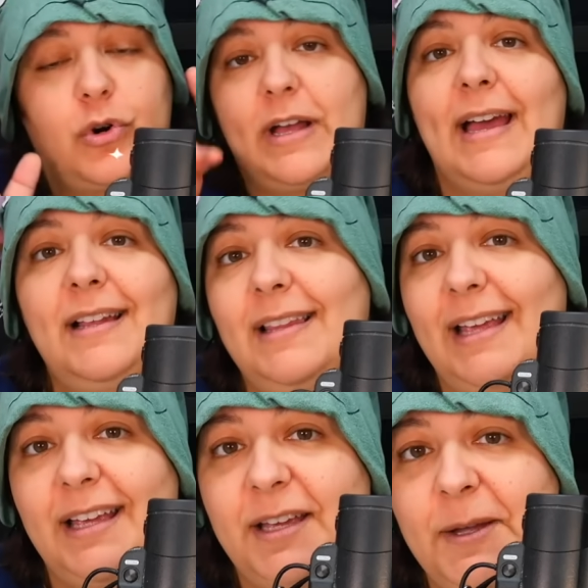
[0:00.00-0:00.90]
kind of
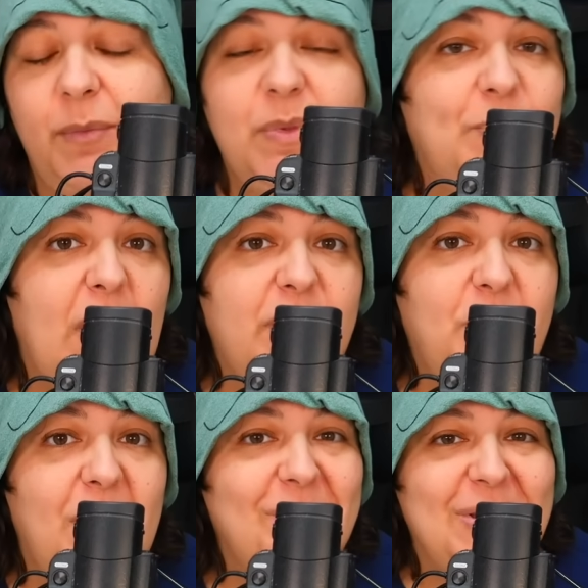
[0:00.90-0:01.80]
like the bath
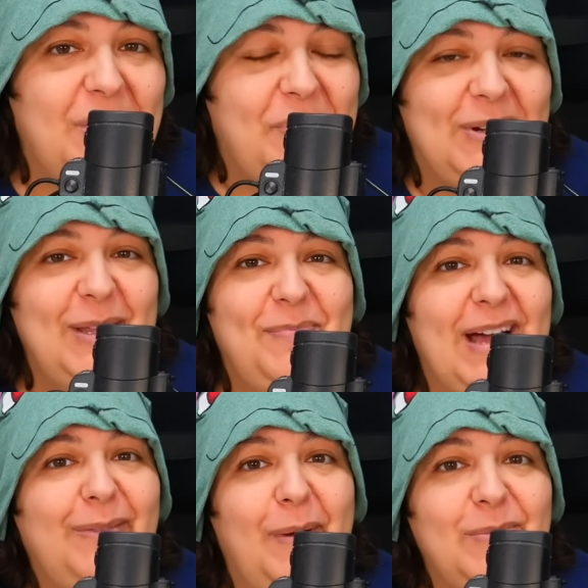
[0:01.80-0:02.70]
bomb, because apparently
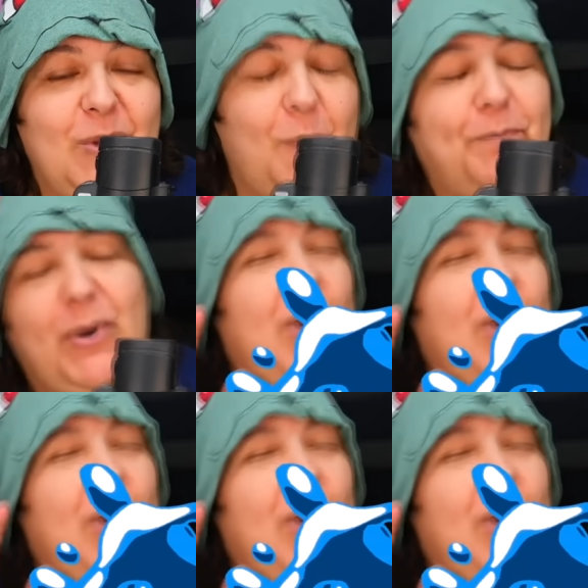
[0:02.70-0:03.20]
bath bombs go